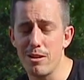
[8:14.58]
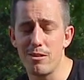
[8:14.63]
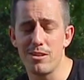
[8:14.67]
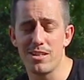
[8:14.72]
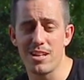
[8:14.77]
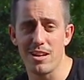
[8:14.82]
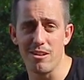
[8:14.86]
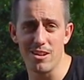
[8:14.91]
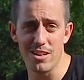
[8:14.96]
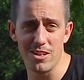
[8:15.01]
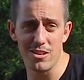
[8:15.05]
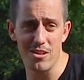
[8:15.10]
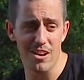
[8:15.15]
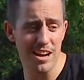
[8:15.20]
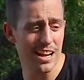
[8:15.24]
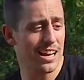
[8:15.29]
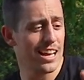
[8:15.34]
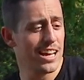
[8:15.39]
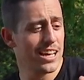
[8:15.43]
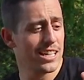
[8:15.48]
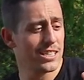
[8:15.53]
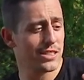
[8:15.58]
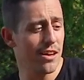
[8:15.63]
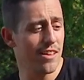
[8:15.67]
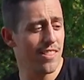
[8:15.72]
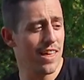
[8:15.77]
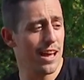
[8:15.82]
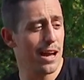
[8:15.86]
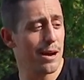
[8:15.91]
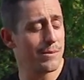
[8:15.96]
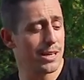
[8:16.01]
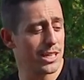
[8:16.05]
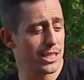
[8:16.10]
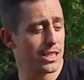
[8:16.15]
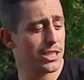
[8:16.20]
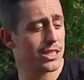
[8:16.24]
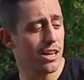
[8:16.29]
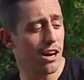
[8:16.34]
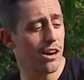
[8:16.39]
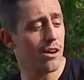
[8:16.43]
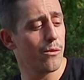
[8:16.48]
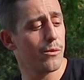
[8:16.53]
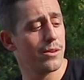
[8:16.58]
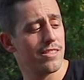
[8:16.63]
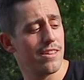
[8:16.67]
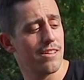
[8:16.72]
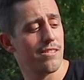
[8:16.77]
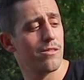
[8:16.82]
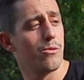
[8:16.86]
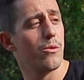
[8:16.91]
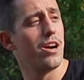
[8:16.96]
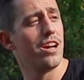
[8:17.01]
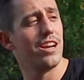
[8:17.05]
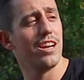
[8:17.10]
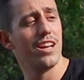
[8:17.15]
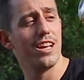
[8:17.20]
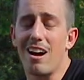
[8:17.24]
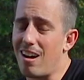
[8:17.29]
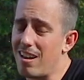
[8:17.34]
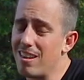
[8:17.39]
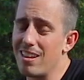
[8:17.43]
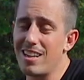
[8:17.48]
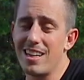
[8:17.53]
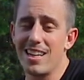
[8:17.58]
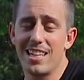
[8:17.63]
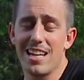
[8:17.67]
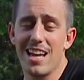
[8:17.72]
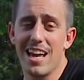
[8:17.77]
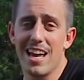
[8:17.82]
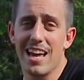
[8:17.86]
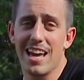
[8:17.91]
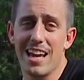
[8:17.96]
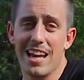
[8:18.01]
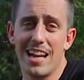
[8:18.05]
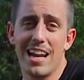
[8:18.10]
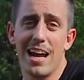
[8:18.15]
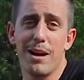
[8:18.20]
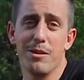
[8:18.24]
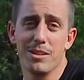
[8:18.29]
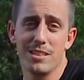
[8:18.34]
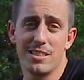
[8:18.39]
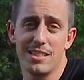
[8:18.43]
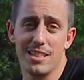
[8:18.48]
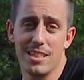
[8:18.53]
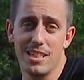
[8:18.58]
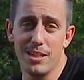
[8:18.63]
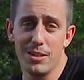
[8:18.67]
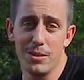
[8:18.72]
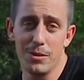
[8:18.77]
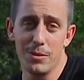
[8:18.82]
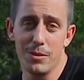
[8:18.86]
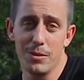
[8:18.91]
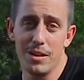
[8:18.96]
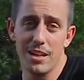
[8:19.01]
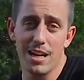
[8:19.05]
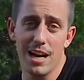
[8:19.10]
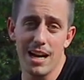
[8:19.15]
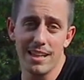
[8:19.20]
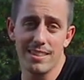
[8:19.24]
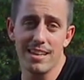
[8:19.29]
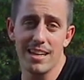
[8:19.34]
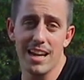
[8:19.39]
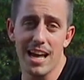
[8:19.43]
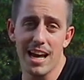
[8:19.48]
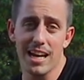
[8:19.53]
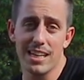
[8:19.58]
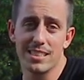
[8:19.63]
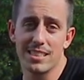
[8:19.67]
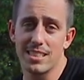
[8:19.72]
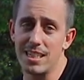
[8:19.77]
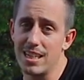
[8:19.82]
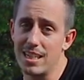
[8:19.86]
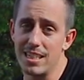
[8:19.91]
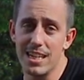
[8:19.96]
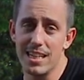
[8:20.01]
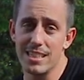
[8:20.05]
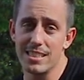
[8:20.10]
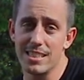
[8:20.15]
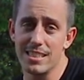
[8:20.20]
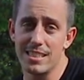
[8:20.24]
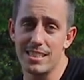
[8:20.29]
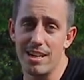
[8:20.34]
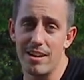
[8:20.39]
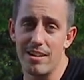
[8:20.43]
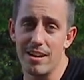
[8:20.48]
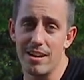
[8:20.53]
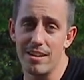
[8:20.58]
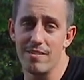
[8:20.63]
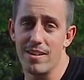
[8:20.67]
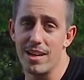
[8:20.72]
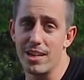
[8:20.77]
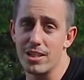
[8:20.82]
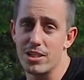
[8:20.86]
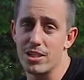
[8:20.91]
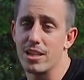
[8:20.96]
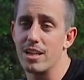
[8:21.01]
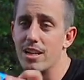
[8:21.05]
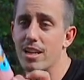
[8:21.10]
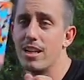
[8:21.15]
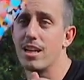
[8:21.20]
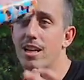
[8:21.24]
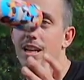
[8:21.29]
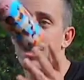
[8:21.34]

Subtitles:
beers here to drink, so I think I'm gonna start with this one, call it a day, and I will see you at the next unnecessary invention.